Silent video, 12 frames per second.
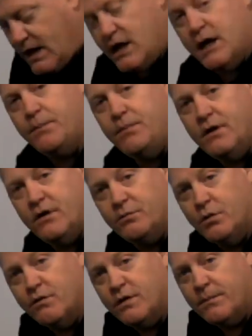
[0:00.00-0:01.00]
hip is
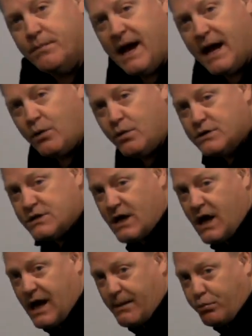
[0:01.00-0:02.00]
moving backwards,
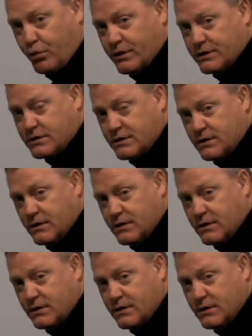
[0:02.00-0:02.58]
upwards.